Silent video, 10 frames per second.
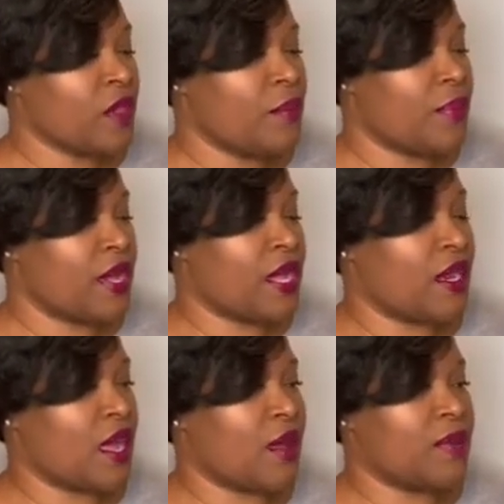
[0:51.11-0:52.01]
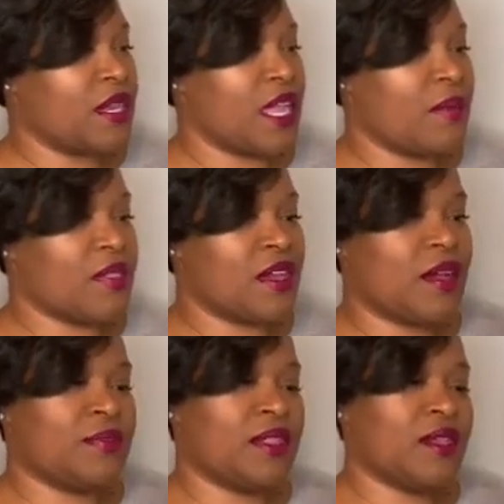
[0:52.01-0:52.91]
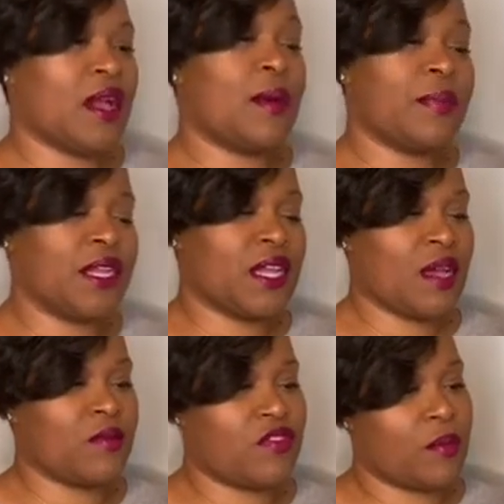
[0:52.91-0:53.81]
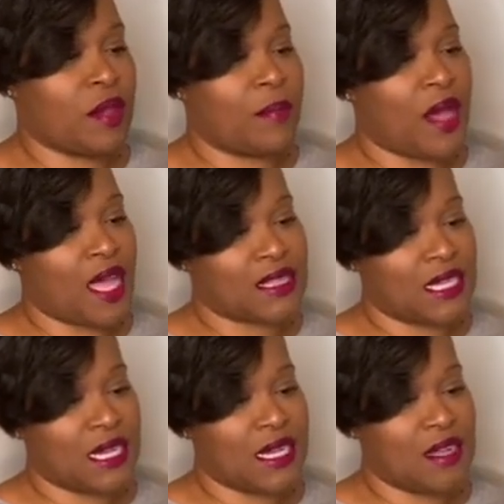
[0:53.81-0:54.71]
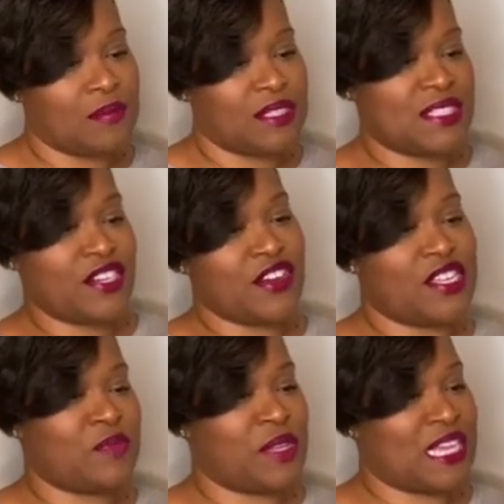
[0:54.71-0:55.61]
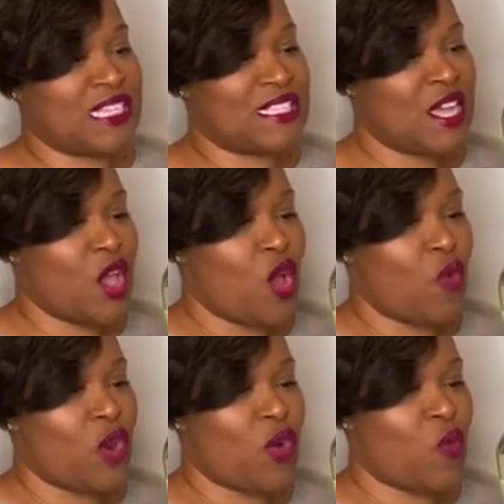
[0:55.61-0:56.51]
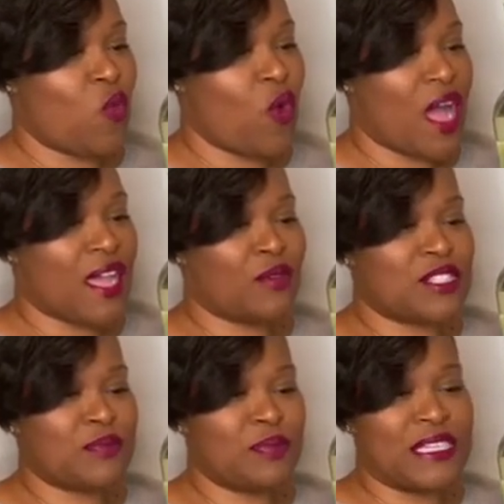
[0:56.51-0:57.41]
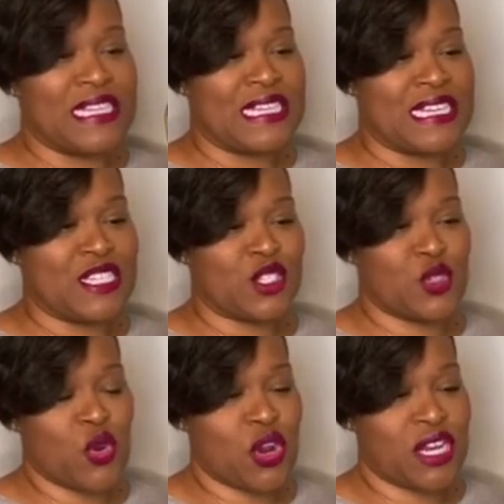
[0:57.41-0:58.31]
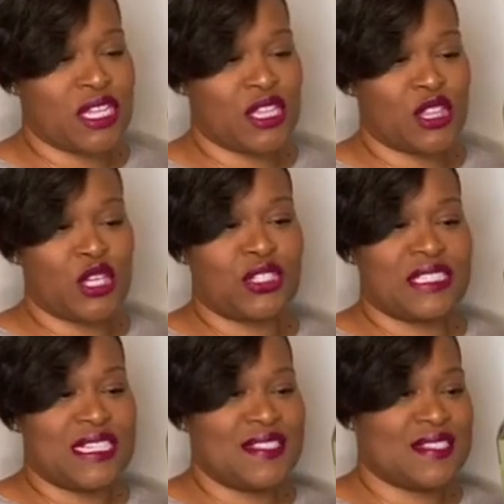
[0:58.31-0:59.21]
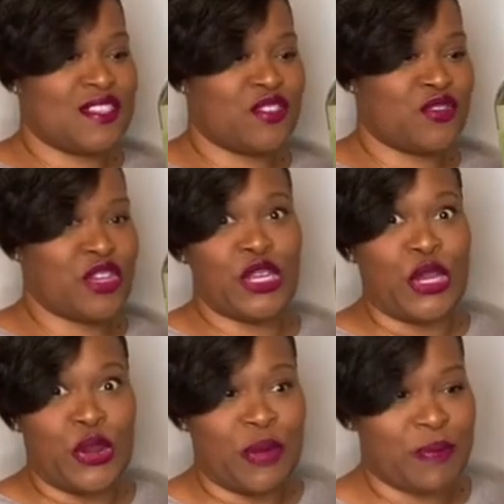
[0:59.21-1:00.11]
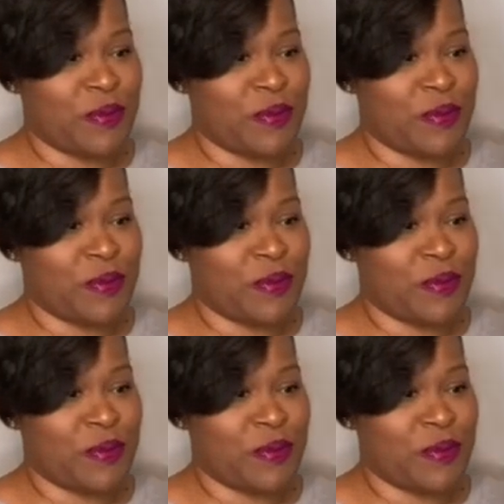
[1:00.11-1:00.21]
But the name of the company comes from Apothica, a mysterious place where wine was blended and stored in 13th century Europe.